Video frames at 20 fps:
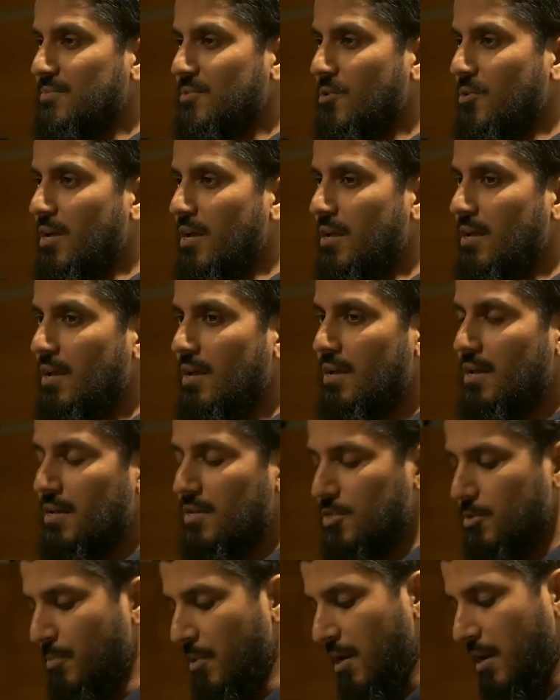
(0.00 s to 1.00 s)
Okay?
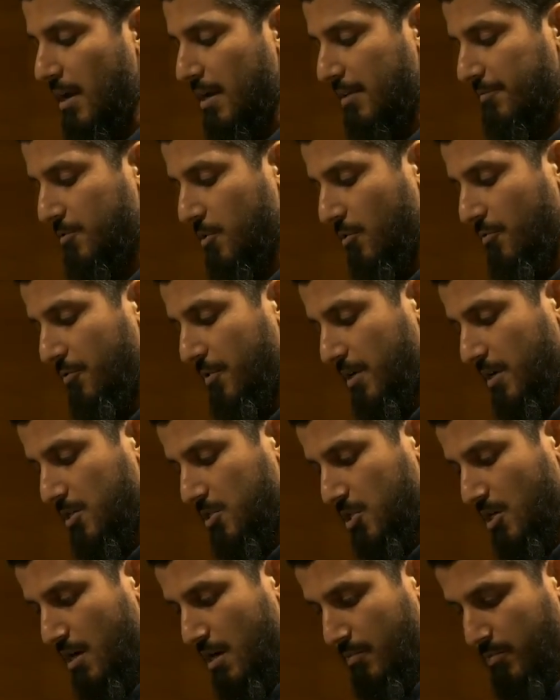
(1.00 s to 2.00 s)
So may Allah give tawfiq,
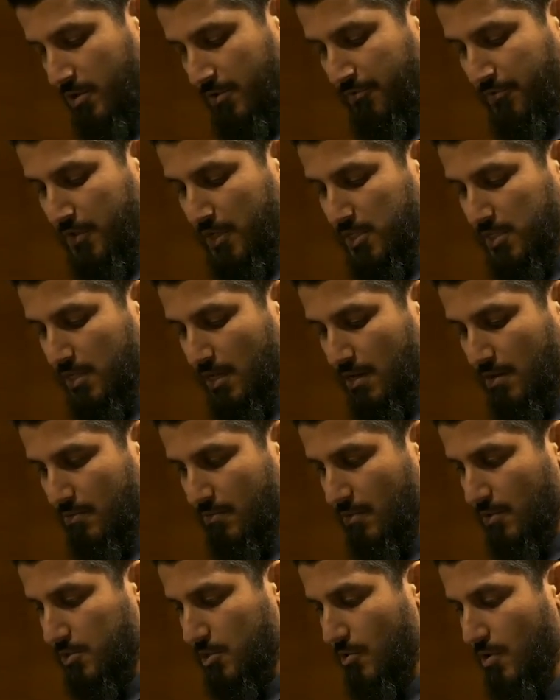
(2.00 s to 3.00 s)
inshallah. I'm going to finish there.
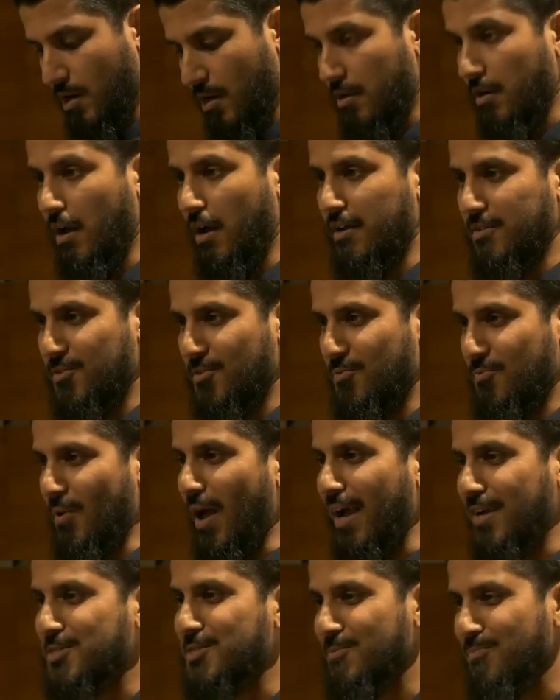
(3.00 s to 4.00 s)
Sorry, I had
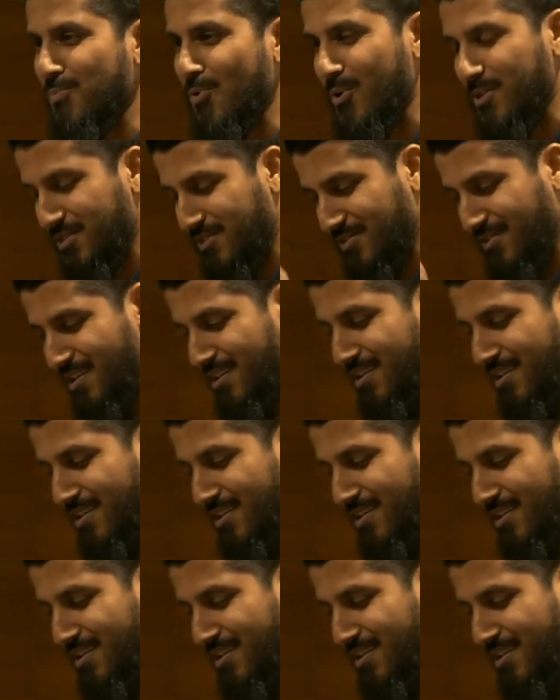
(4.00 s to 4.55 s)
action points.